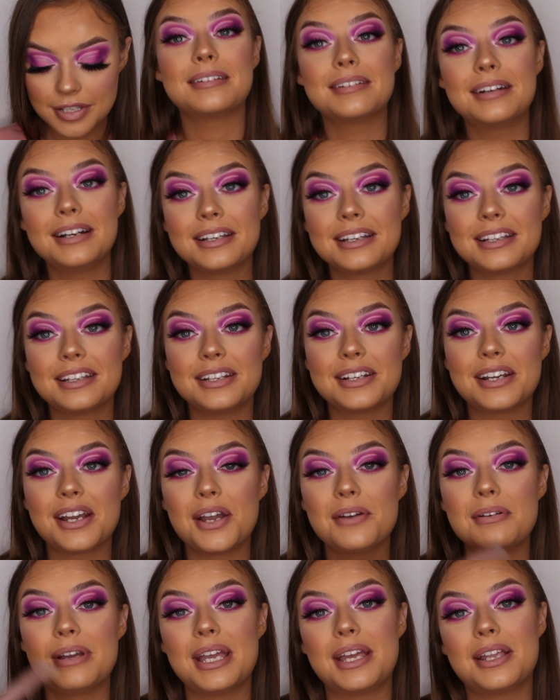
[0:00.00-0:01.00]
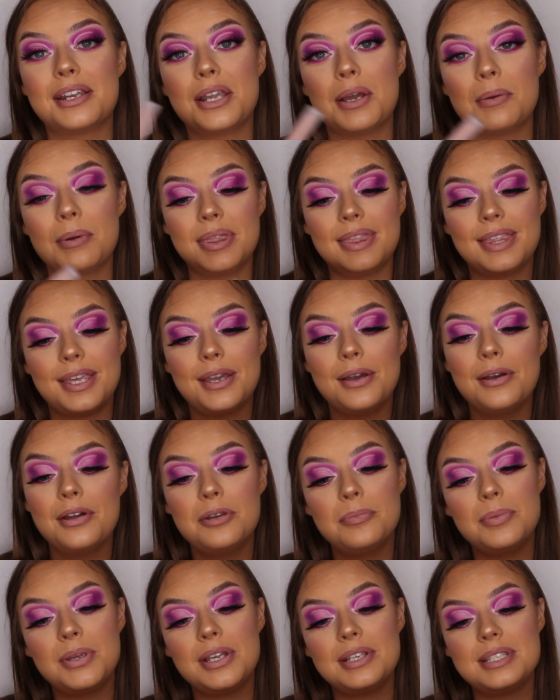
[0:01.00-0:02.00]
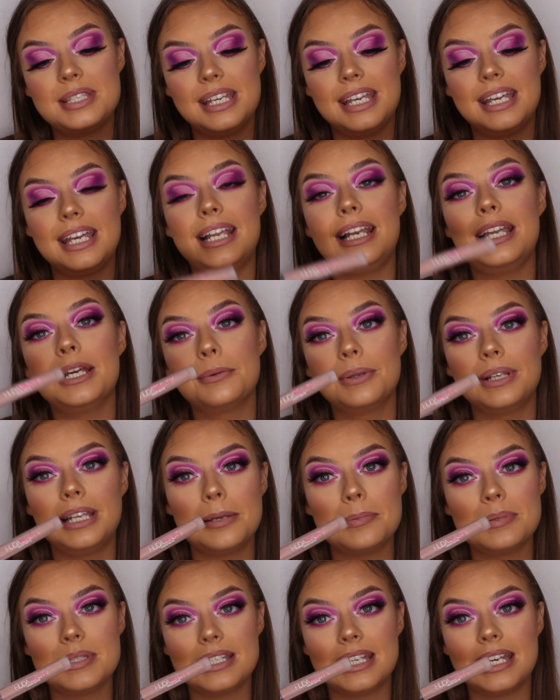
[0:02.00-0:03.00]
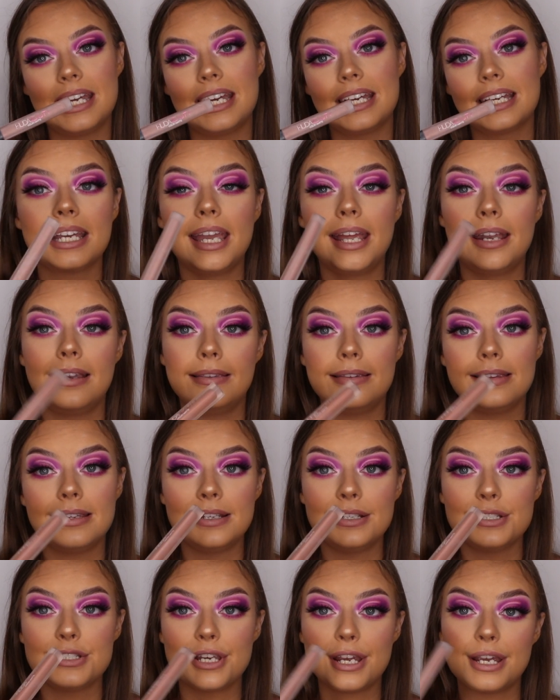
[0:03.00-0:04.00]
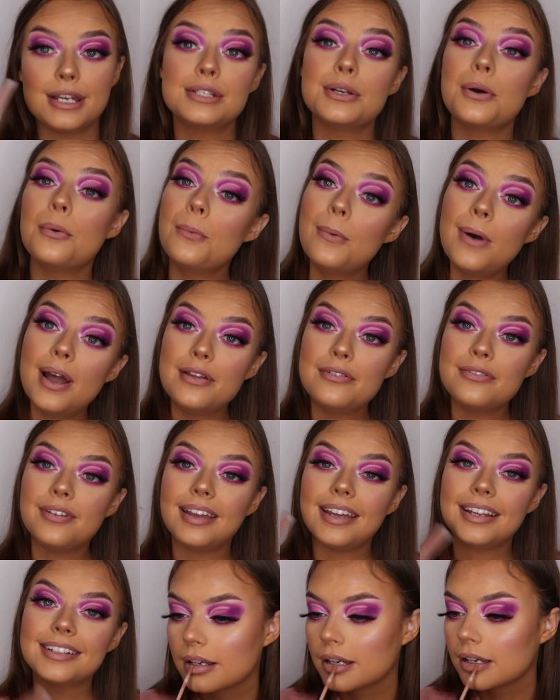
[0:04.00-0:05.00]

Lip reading: I'm going to go in with the Huda Beauty liquid lipstick in the shade Wifey.